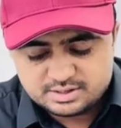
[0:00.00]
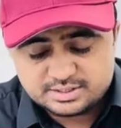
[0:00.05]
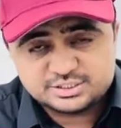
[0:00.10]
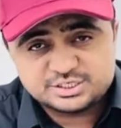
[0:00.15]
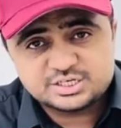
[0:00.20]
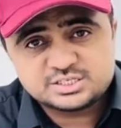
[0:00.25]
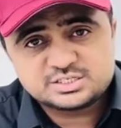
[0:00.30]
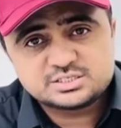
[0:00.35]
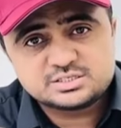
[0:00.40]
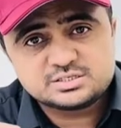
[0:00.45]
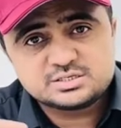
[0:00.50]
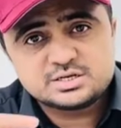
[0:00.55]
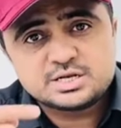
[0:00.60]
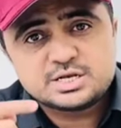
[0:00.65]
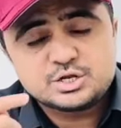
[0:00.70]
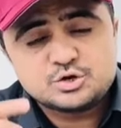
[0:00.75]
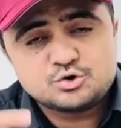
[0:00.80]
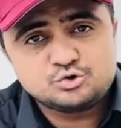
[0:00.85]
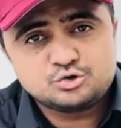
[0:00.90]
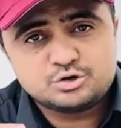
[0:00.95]
just
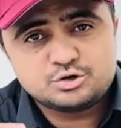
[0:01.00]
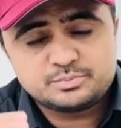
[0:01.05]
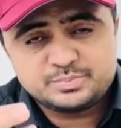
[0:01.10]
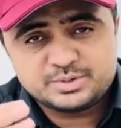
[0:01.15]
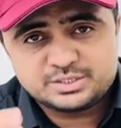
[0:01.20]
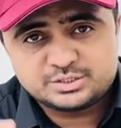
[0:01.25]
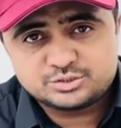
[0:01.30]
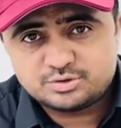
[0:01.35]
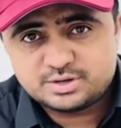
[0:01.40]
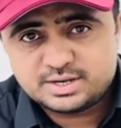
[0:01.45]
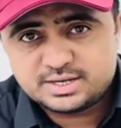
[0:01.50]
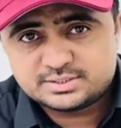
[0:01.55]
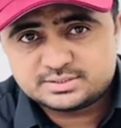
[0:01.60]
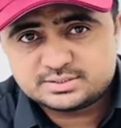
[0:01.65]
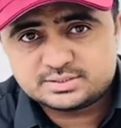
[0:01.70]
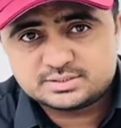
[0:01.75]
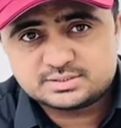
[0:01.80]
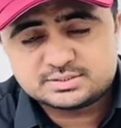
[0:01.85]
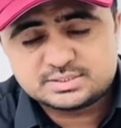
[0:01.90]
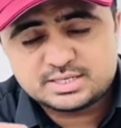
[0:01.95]
renew your PCO
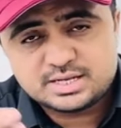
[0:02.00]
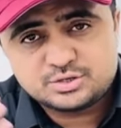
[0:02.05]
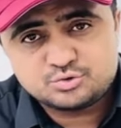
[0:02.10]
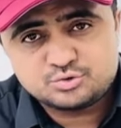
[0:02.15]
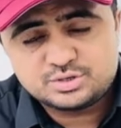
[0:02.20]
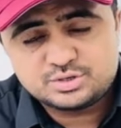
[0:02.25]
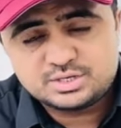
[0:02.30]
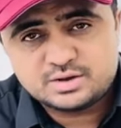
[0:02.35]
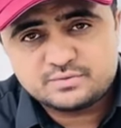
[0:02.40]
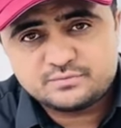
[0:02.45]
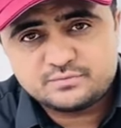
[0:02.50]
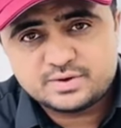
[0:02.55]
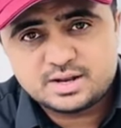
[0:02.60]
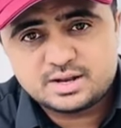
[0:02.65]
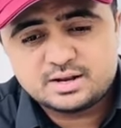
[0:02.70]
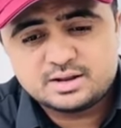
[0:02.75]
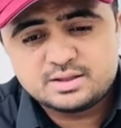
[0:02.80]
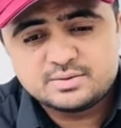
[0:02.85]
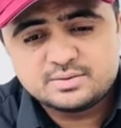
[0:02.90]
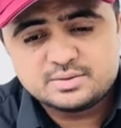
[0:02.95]
license, send to
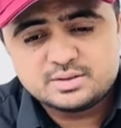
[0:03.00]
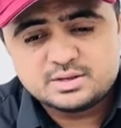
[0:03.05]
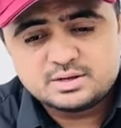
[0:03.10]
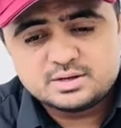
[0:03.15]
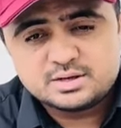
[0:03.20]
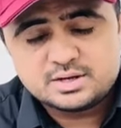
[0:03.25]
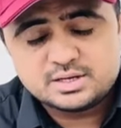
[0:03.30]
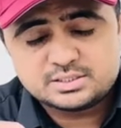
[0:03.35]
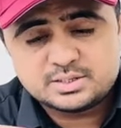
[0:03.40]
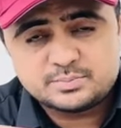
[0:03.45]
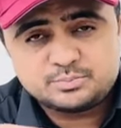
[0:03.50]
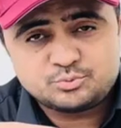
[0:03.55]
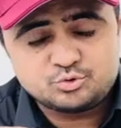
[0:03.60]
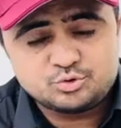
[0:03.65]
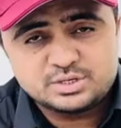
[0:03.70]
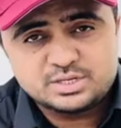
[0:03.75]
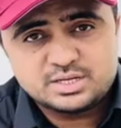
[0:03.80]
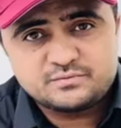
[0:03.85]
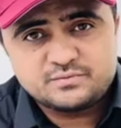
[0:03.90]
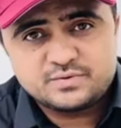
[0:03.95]
TFL. It's up to
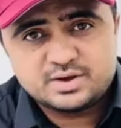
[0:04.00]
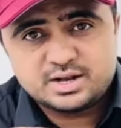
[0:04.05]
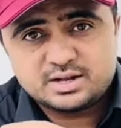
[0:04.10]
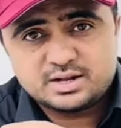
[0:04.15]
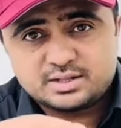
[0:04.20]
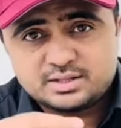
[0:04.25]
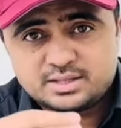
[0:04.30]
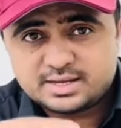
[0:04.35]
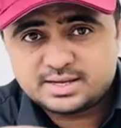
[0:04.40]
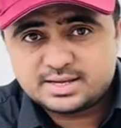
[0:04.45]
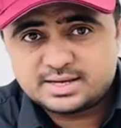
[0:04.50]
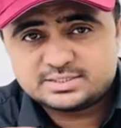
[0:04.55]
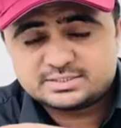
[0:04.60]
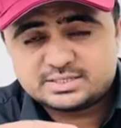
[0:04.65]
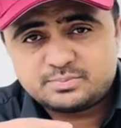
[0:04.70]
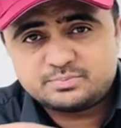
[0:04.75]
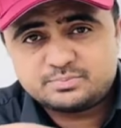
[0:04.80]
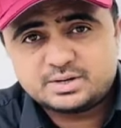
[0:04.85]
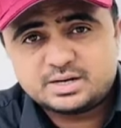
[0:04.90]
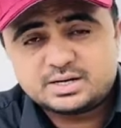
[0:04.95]
TFL, they can
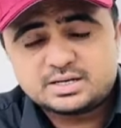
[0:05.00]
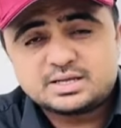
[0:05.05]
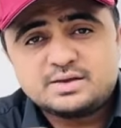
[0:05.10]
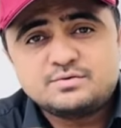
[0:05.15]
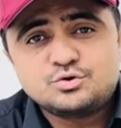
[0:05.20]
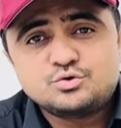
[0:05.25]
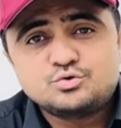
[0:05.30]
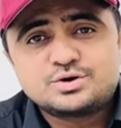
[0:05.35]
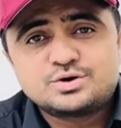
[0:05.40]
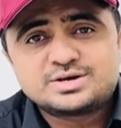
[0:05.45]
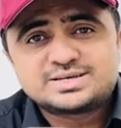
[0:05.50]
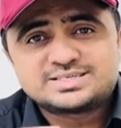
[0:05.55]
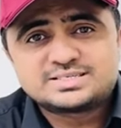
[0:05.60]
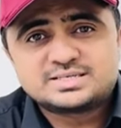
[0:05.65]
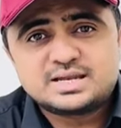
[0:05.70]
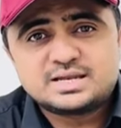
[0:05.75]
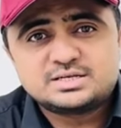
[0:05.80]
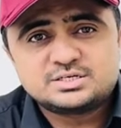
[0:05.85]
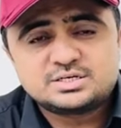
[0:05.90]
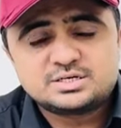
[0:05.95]
accept and give you
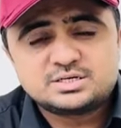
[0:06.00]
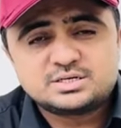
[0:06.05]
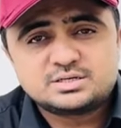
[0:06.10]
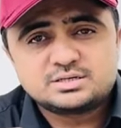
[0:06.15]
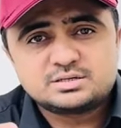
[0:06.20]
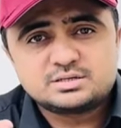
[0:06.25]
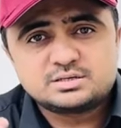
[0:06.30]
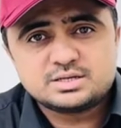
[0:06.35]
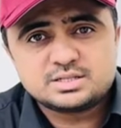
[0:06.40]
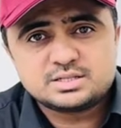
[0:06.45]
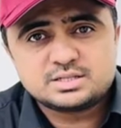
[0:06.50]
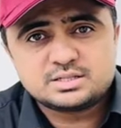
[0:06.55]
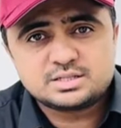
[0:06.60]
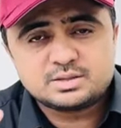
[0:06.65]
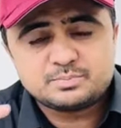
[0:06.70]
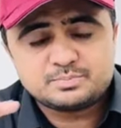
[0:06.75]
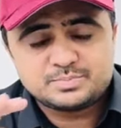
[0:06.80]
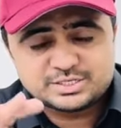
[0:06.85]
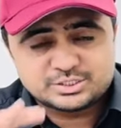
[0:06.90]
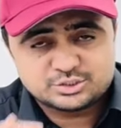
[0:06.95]
extension in
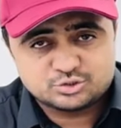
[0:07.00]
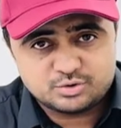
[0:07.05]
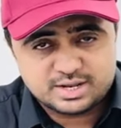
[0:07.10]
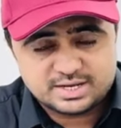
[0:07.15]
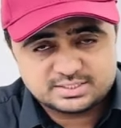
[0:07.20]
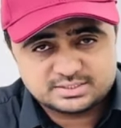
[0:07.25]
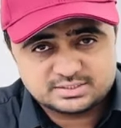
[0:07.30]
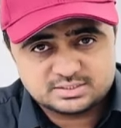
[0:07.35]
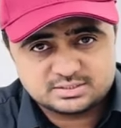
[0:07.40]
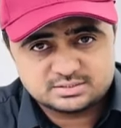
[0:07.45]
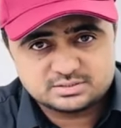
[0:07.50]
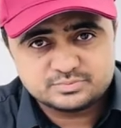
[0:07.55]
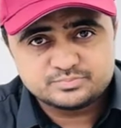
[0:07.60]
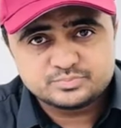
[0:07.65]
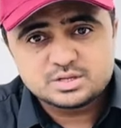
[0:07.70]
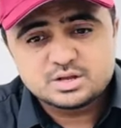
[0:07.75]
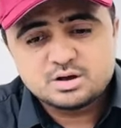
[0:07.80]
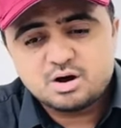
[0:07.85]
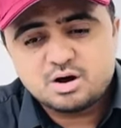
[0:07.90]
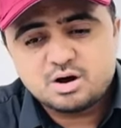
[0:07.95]
the PCO license,
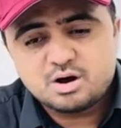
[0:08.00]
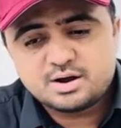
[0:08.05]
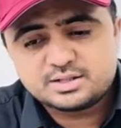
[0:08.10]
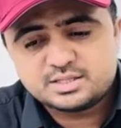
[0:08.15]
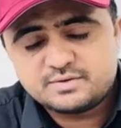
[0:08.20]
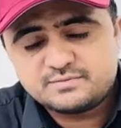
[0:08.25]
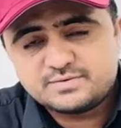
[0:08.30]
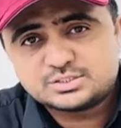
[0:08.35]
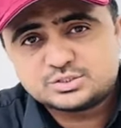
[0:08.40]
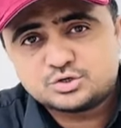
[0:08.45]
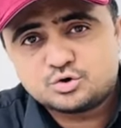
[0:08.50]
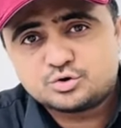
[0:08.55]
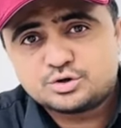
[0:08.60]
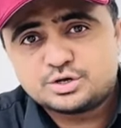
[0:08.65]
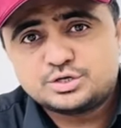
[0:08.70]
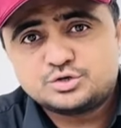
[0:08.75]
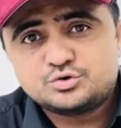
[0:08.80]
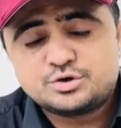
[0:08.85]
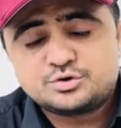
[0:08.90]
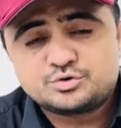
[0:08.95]
or they will say, okay,
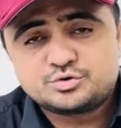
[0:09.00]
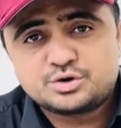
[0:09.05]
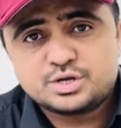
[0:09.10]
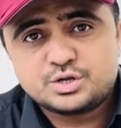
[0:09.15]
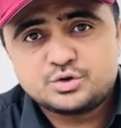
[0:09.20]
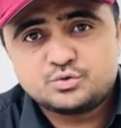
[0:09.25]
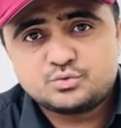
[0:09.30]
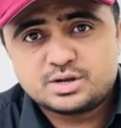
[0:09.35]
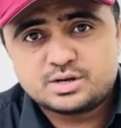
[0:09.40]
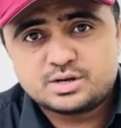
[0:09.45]
you have to renew